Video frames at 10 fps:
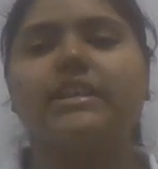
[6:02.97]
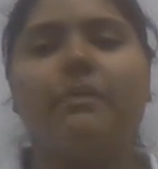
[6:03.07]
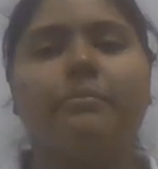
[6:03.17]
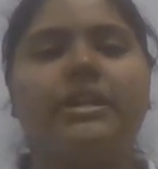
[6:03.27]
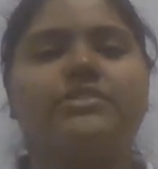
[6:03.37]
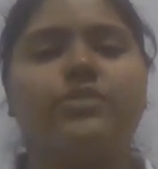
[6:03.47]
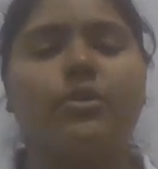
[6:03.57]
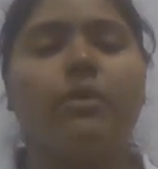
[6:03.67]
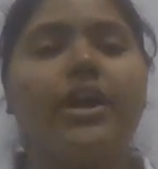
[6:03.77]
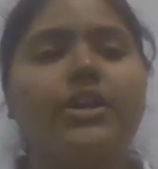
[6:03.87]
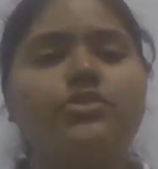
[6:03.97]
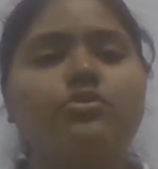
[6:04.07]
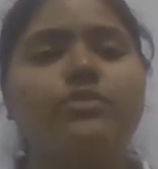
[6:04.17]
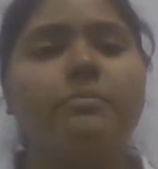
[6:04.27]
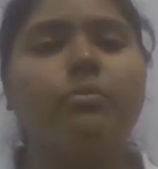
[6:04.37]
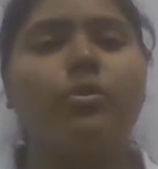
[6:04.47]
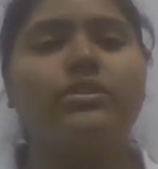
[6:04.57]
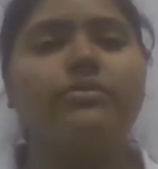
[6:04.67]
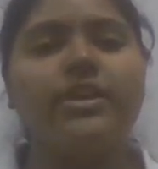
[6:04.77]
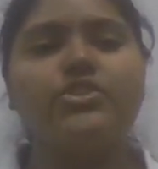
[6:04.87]
company is required to
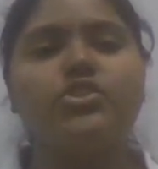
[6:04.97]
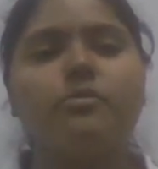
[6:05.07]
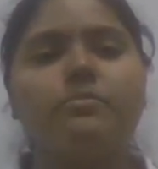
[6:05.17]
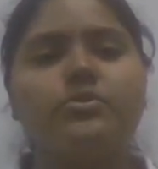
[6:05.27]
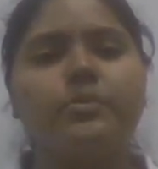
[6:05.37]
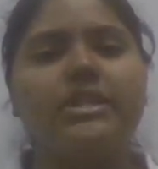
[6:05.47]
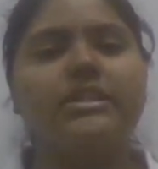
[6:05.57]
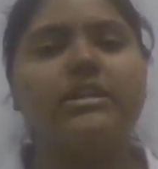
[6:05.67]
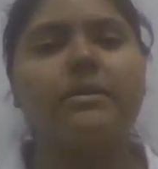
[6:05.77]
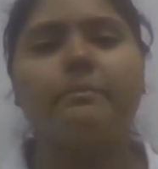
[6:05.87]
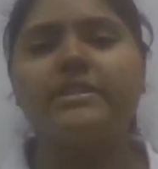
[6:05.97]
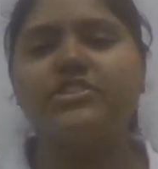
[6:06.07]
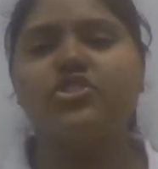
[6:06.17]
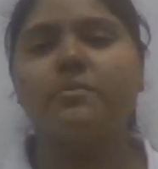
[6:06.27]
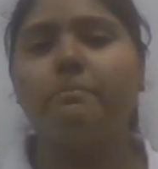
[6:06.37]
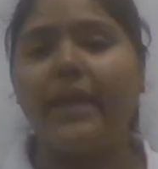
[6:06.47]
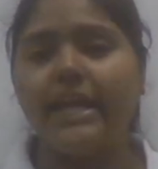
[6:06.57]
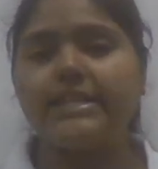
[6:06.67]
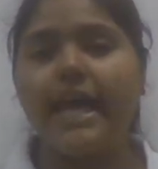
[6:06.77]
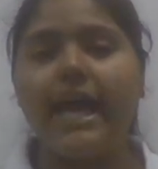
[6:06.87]
report the ratio between the compensation
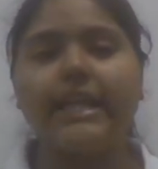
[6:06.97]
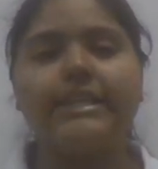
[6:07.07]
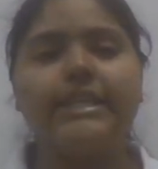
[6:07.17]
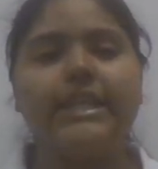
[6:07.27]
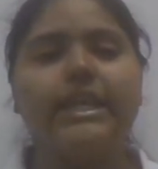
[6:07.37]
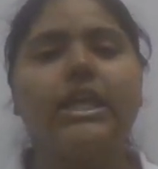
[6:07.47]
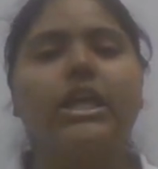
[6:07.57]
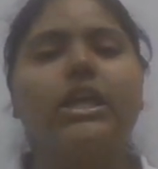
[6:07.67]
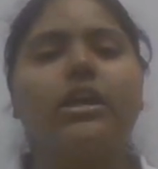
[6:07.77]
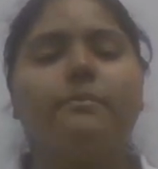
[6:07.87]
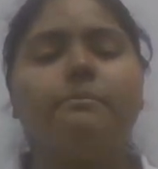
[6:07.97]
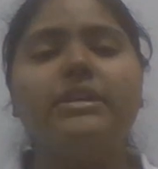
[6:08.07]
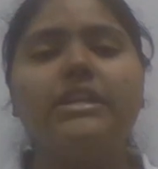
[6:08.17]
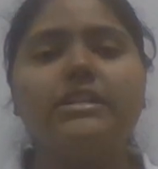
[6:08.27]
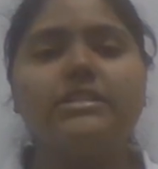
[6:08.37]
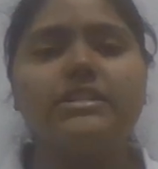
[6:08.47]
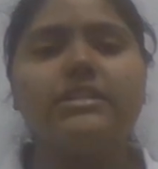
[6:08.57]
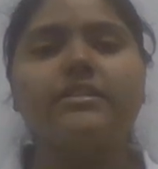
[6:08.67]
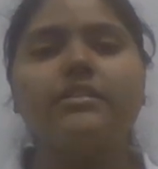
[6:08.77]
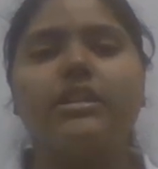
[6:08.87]
paid and the
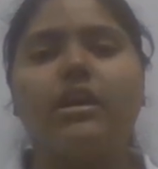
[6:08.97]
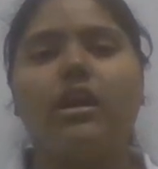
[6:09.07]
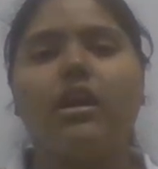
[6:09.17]
median